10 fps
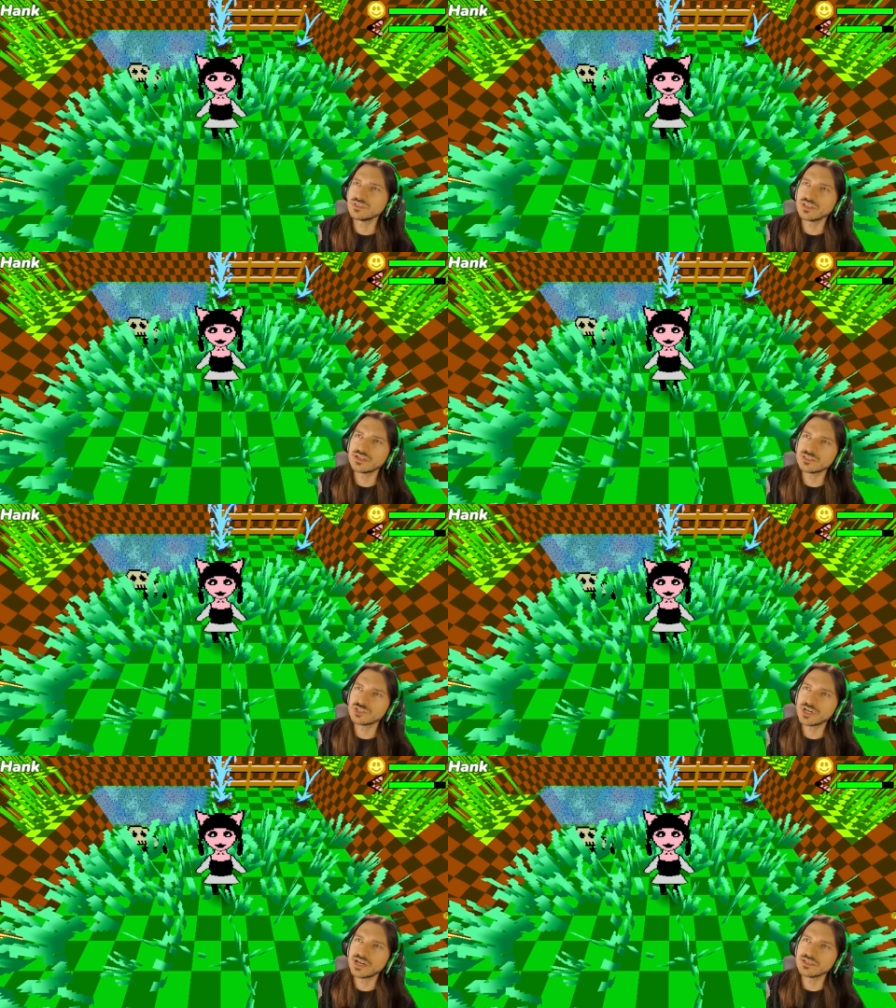that it's
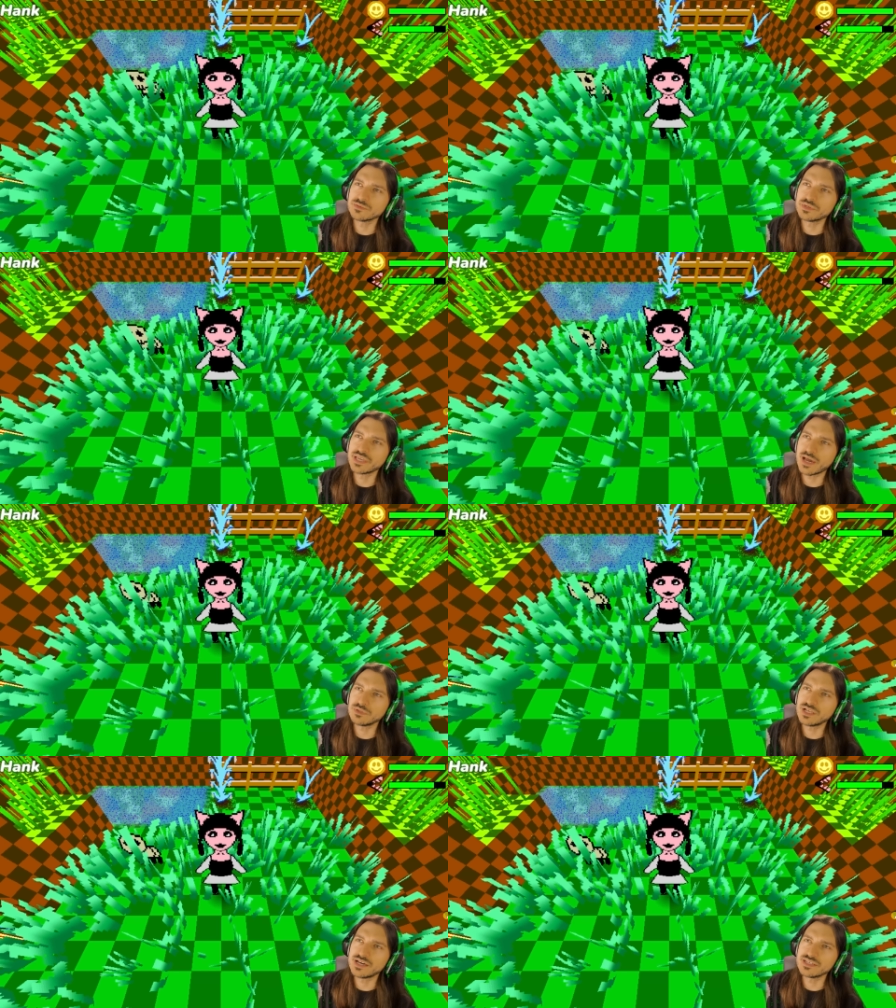trying to
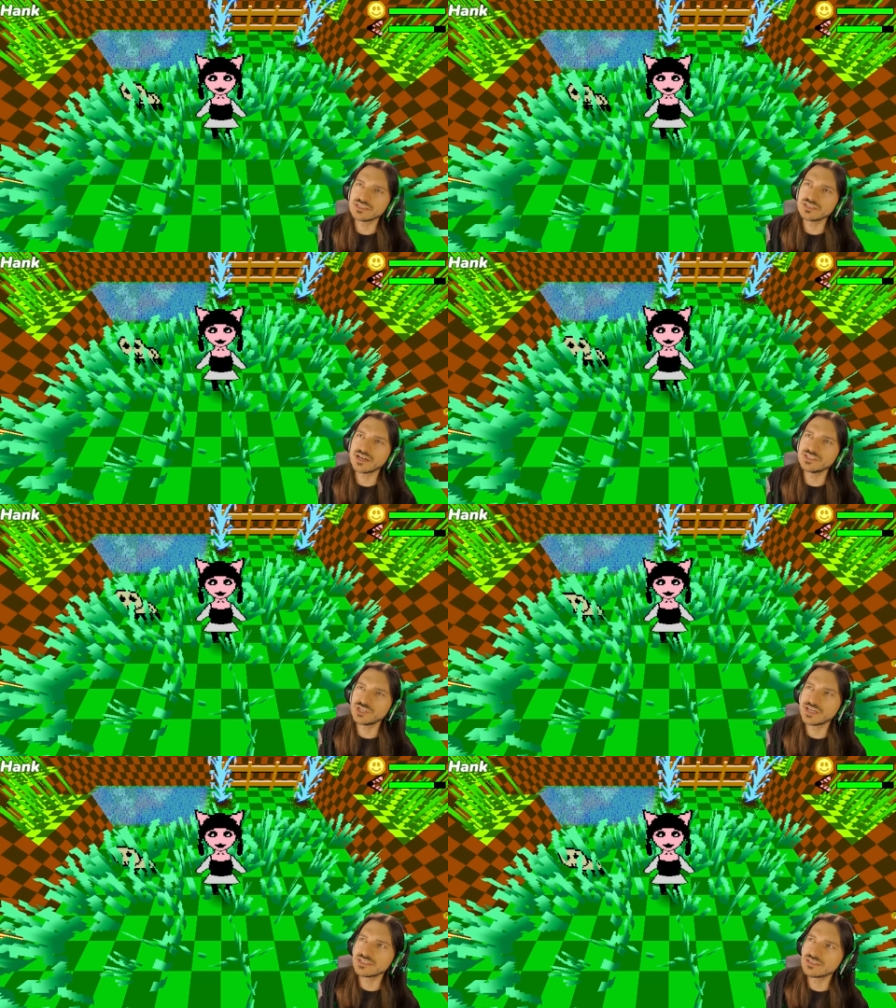metabolize and
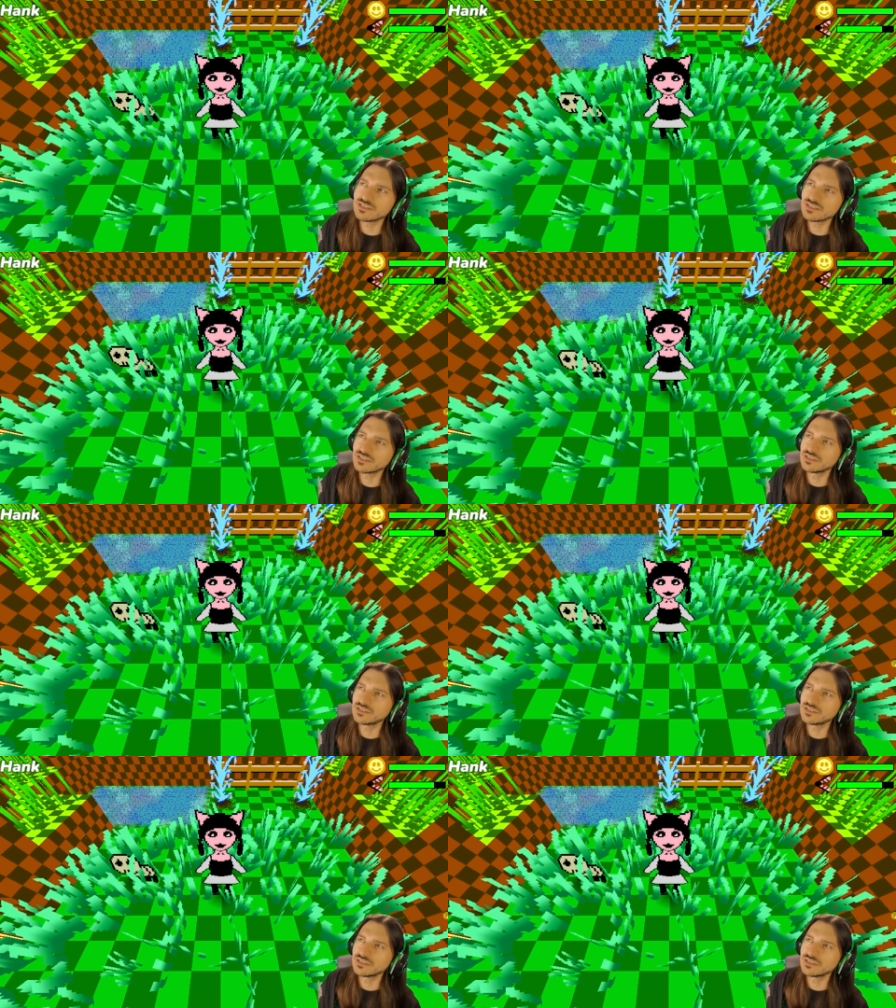digest.